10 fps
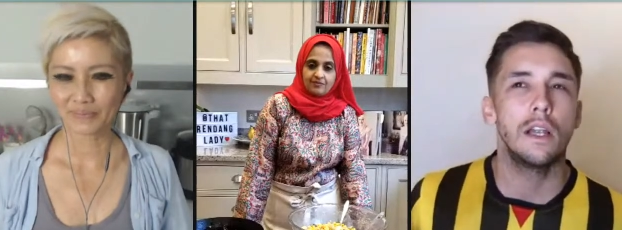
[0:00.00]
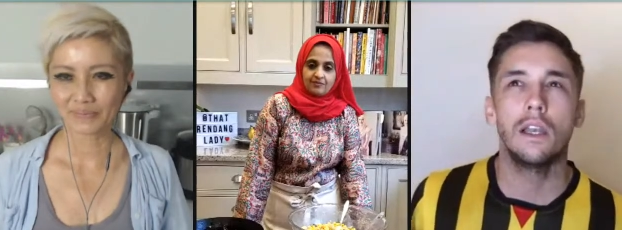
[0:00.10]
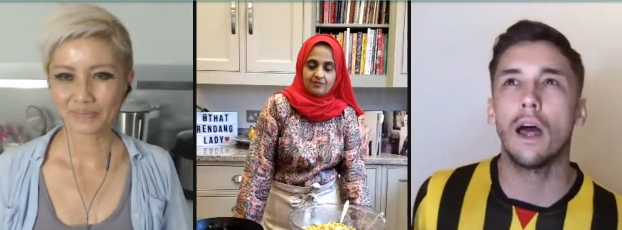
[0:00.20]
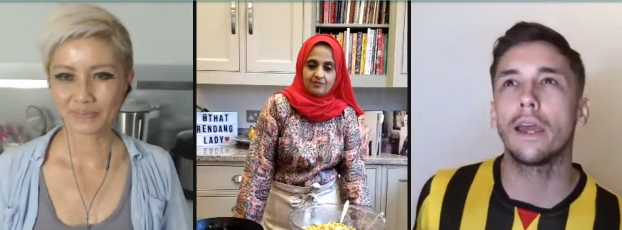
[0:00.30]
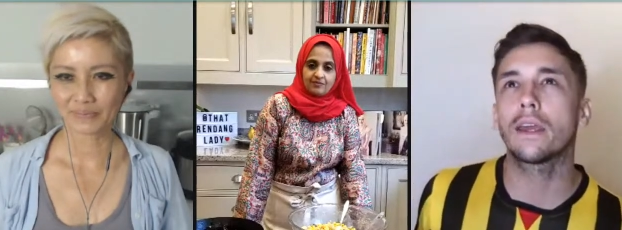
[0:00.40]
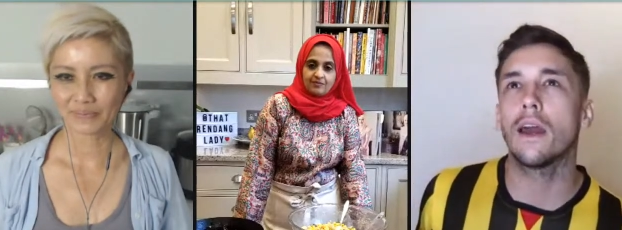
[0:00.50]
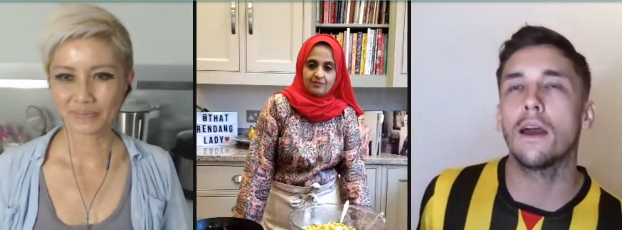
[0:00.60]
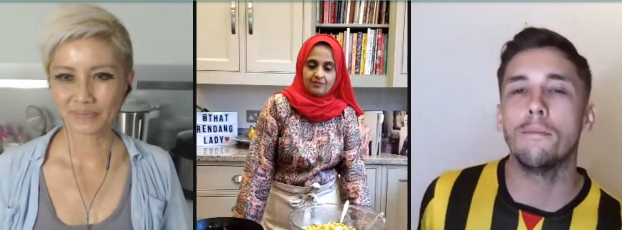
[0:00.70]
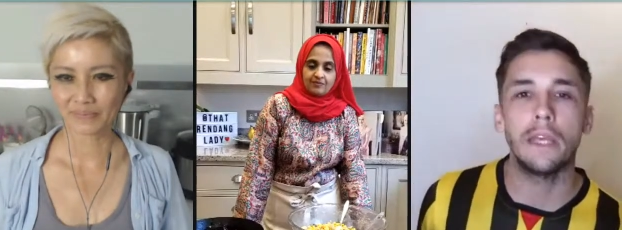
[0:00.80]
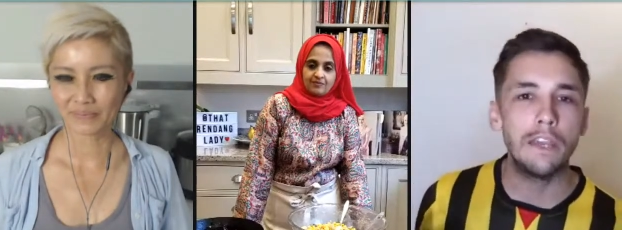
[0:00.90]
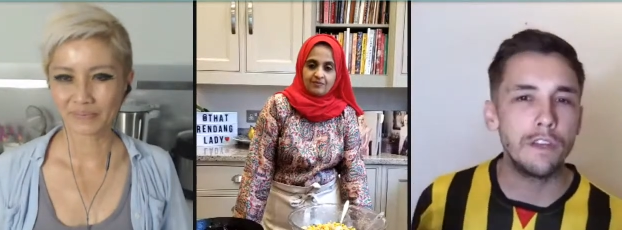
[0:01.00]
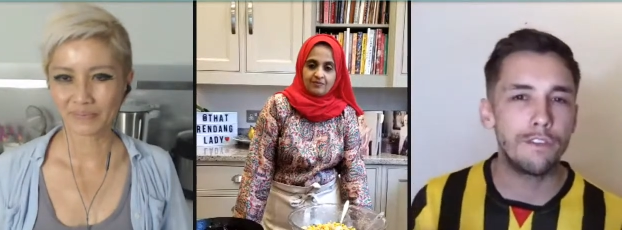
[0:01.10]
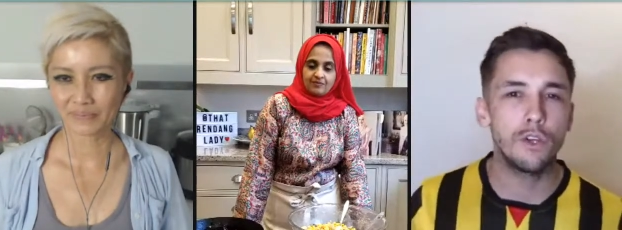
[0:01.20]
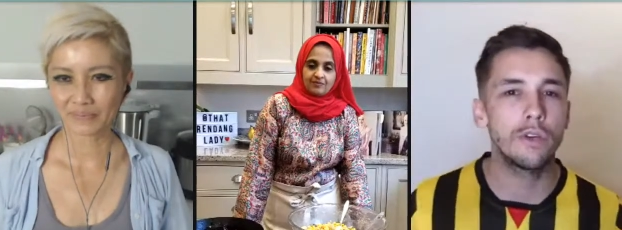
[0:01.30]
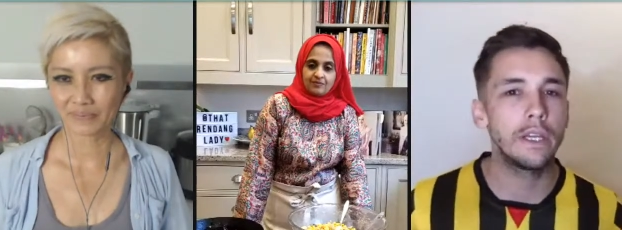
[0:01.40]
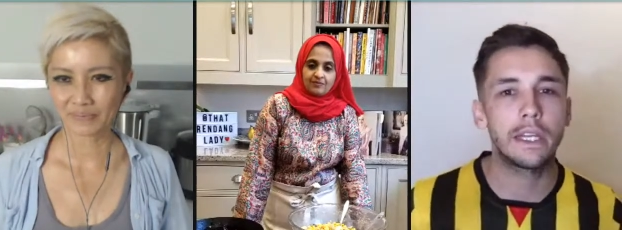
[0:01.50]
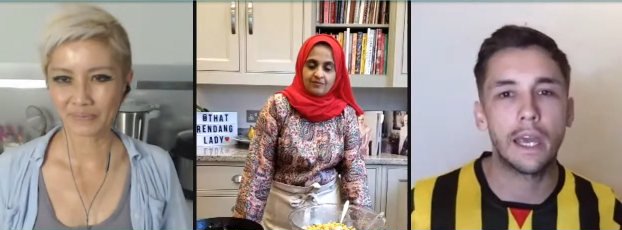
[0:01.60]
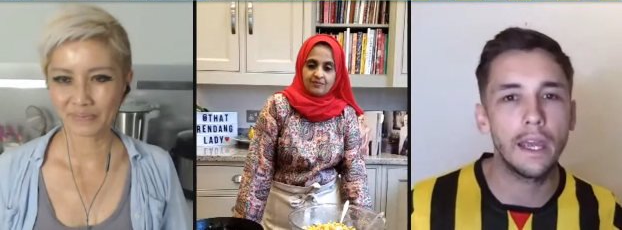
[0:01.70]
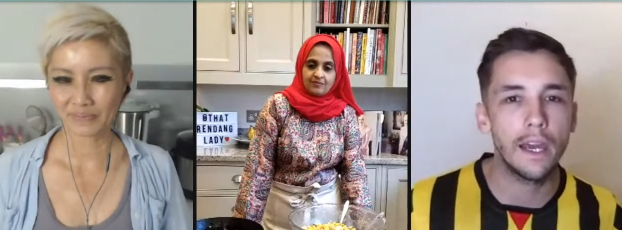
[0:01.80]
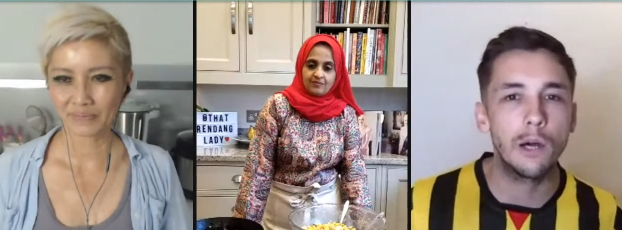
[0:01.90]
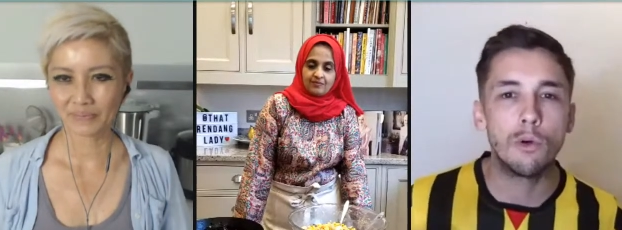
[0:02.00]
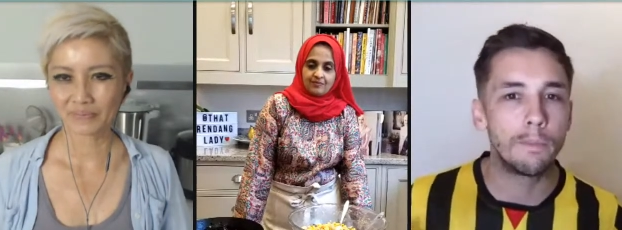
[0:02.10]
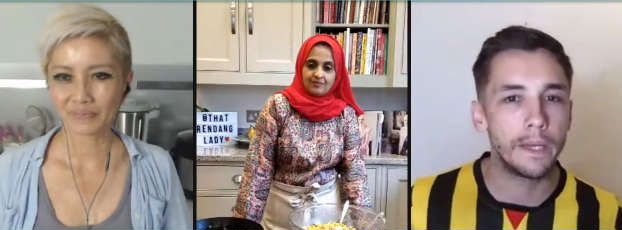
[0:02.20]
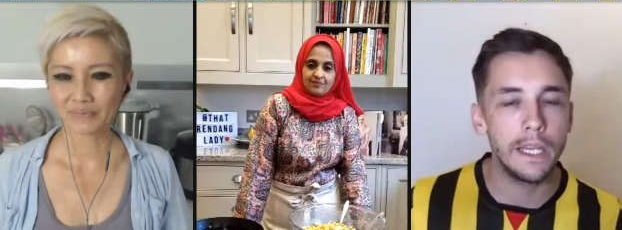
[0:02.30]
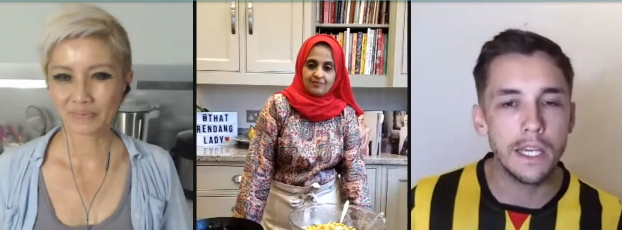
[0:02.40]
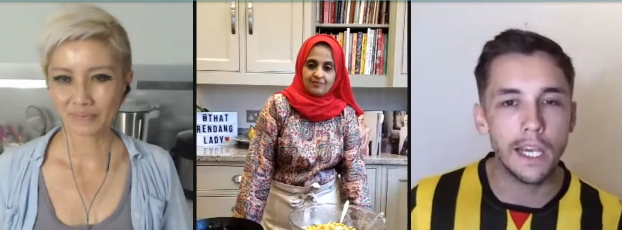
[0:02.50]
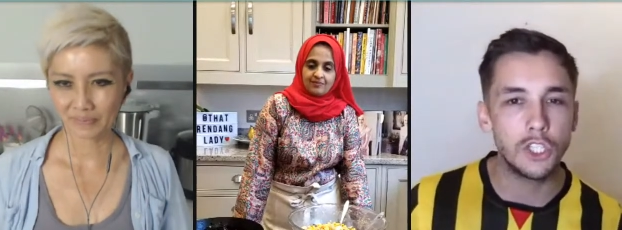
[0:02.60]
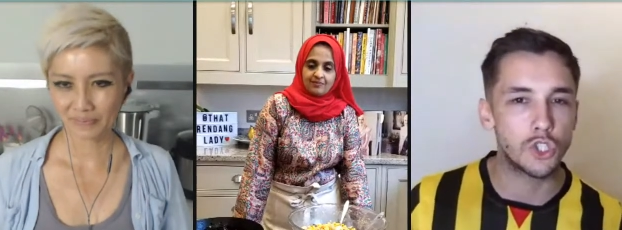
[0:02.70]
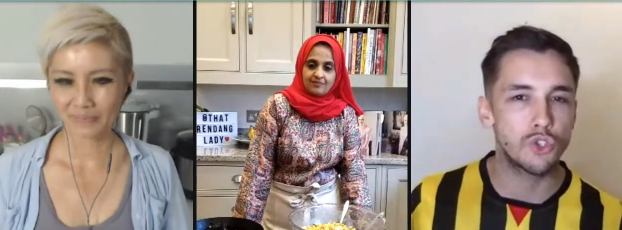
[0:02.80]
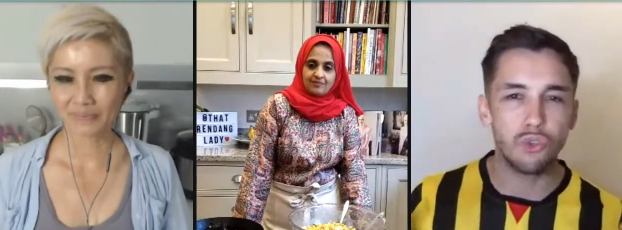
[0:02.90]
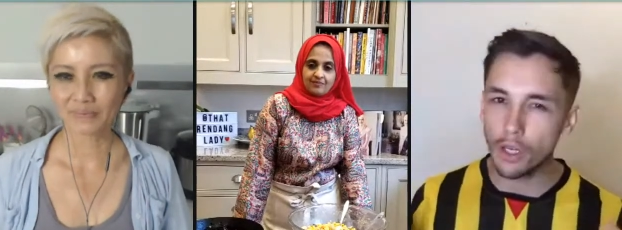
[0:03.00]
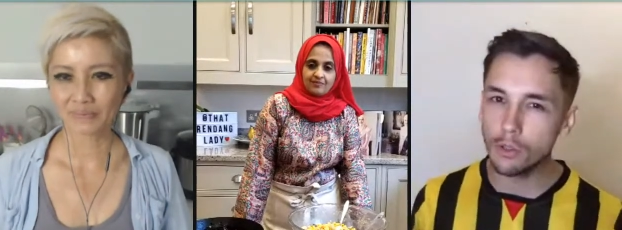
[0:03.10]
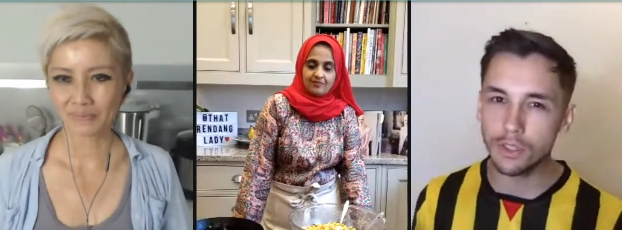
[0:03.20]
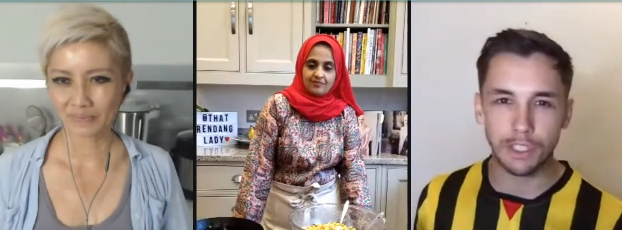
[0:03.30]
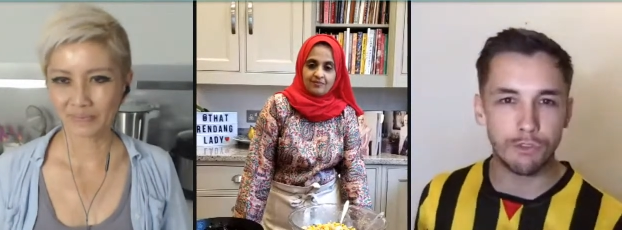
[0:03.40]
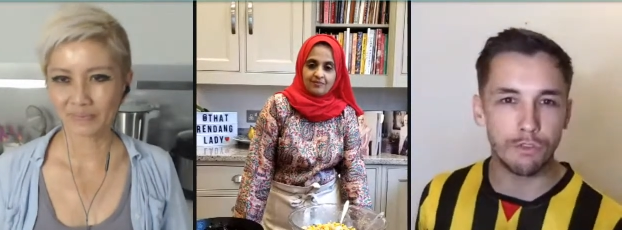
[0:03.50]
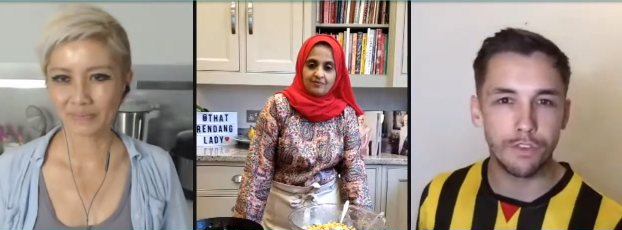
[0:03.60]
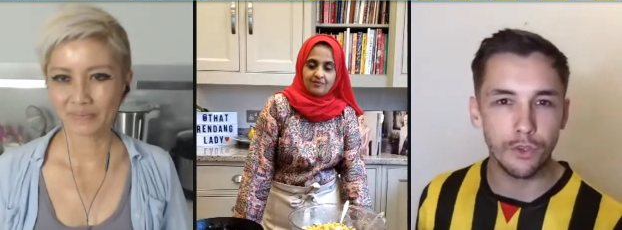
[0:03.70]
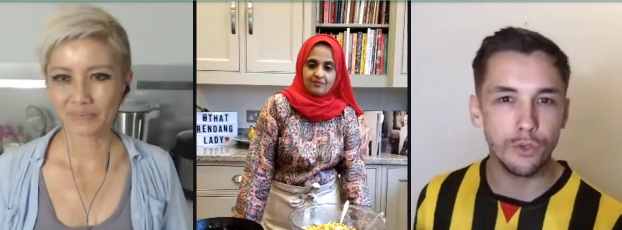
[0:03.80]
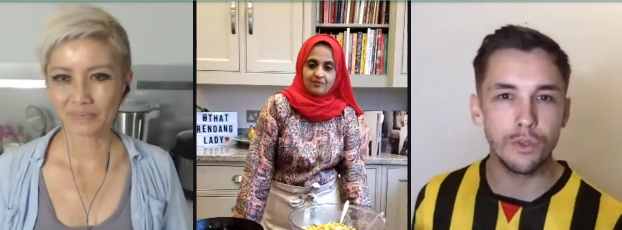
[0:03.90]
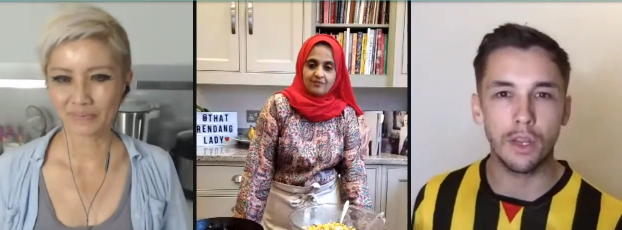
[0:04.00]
Speaker 1: Like, even if you're in KL or PJ, just try all the different food,